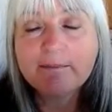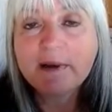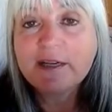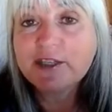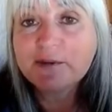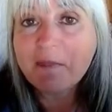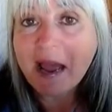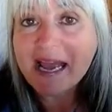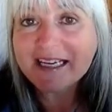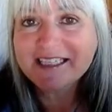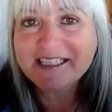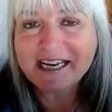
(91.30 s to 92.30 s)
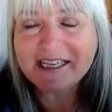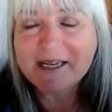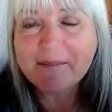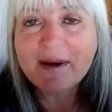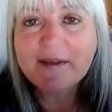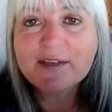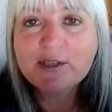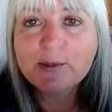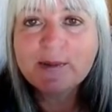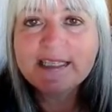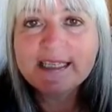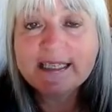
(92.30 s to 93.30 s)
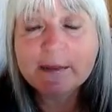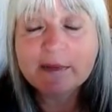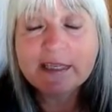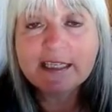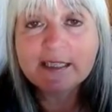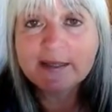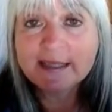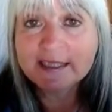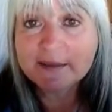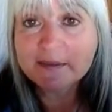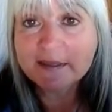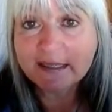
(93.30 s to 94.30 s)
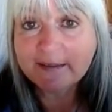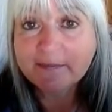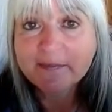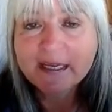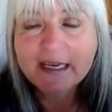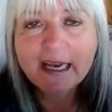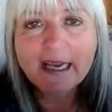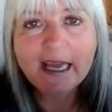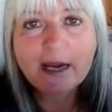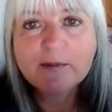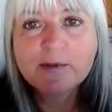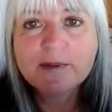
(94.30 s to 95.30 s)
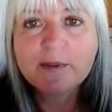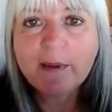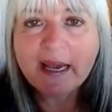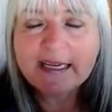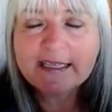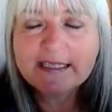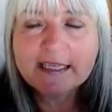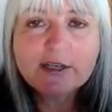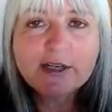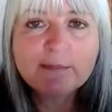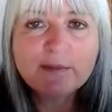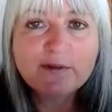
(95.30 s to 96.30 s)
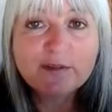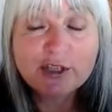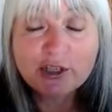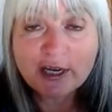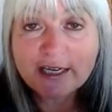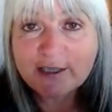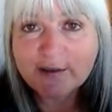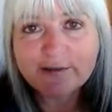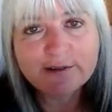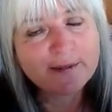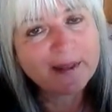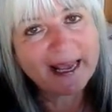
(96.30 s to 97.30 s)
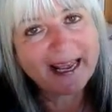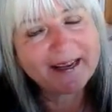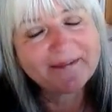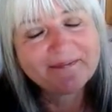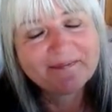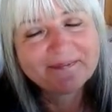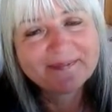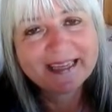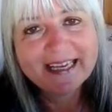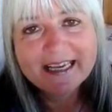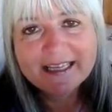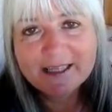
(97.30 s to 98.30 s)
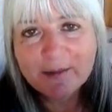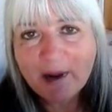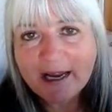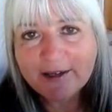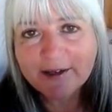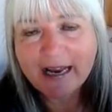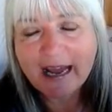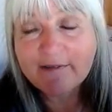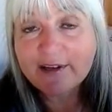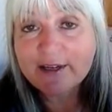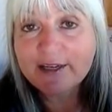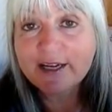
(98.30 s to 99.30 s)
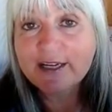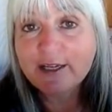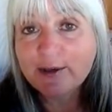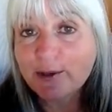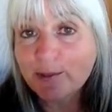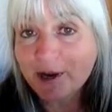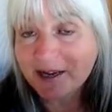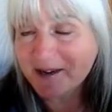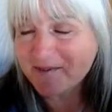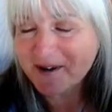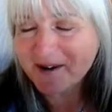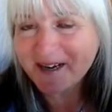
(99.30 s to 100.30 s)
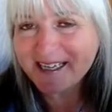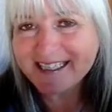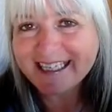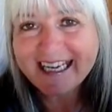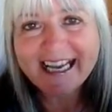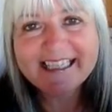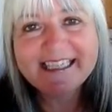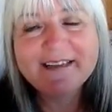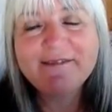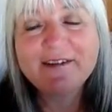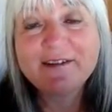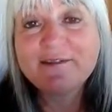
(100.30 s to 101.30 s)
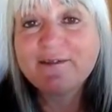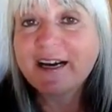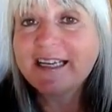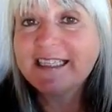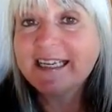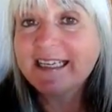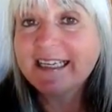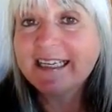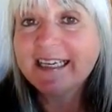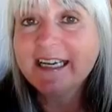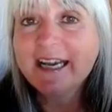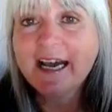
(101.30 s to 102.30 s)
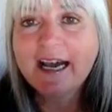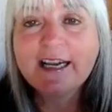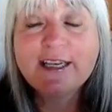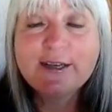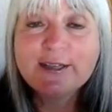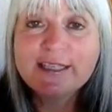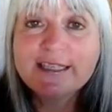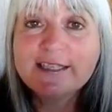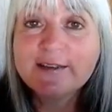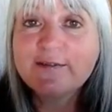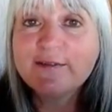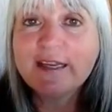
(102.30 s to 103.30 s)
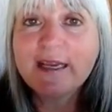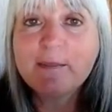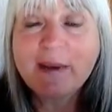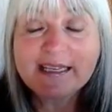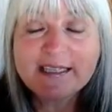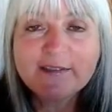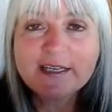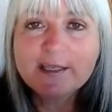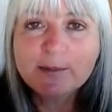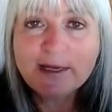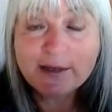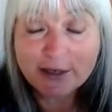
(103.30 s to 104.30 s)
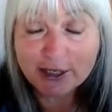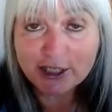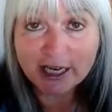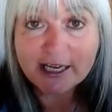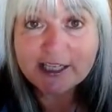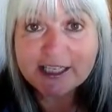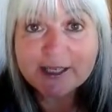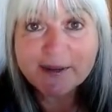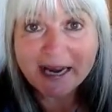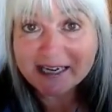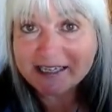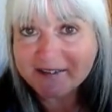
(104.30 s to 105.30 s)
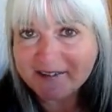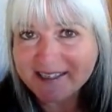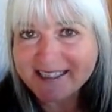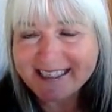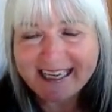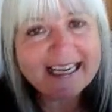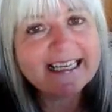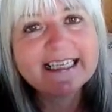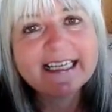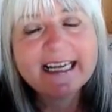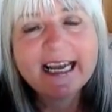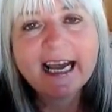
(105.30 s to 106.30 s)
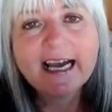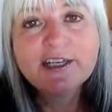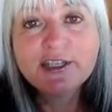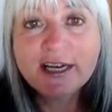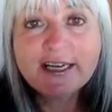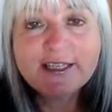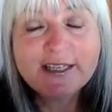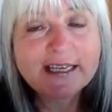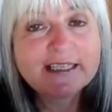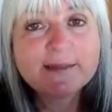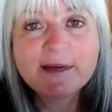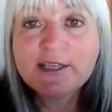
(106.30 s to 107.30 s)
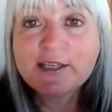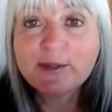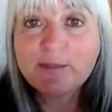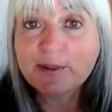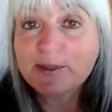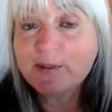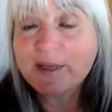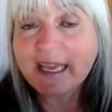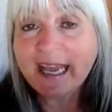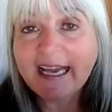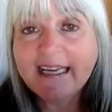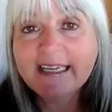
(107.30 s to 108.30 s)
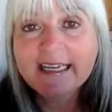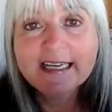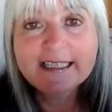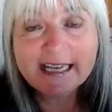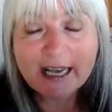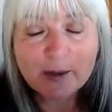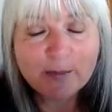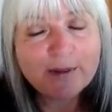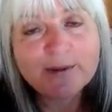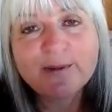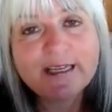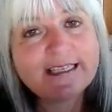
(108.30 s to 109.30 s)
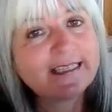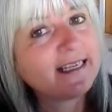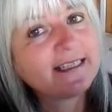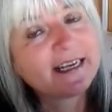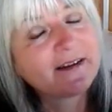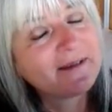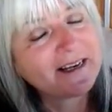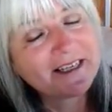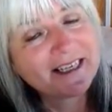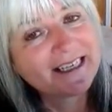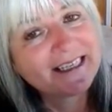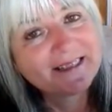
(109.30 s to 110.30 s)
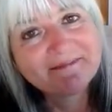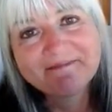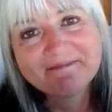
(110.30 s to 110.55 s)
bunch of bags stacked up by the door, we see somebody doing something. It helps with the pace, and you can move straight on from there. So why not have a look at your work in progress and see if you can find any uses of the passive tense where you could change it to an active instead. Try and do that as much as you possibly can to help with all these things that I've mentioned.